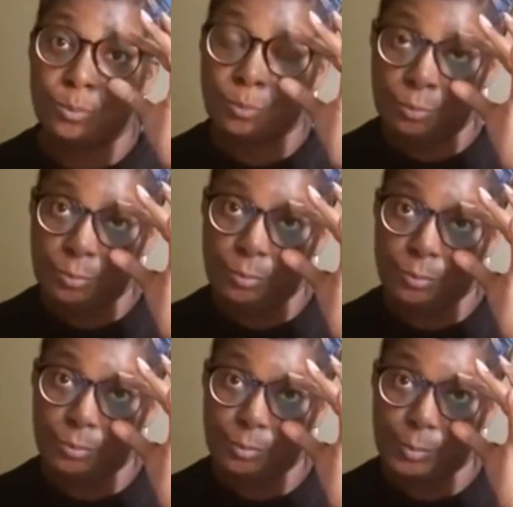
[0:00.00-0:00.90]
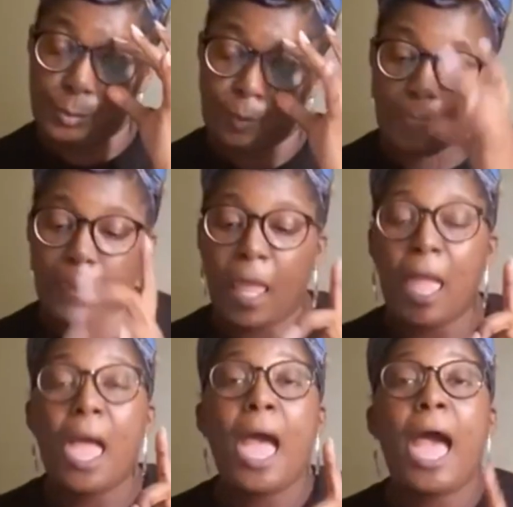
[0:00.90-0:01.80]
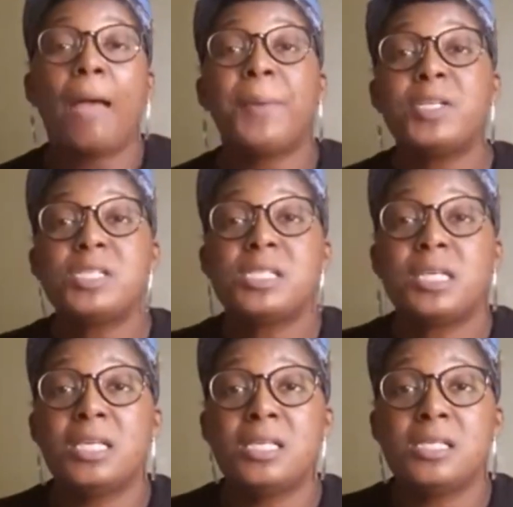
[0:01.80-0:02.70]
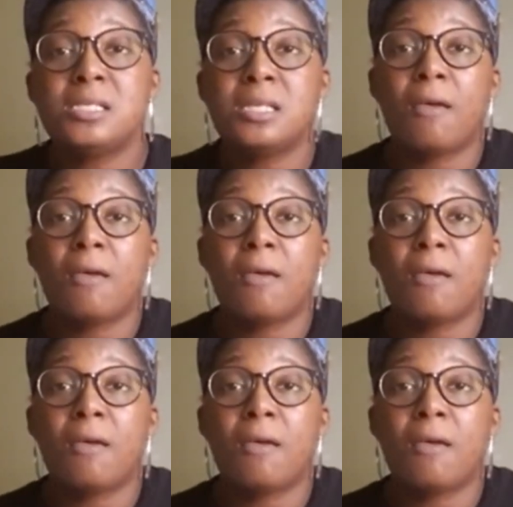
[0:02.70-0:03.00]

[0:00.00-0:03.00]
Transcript: mm, I purchased these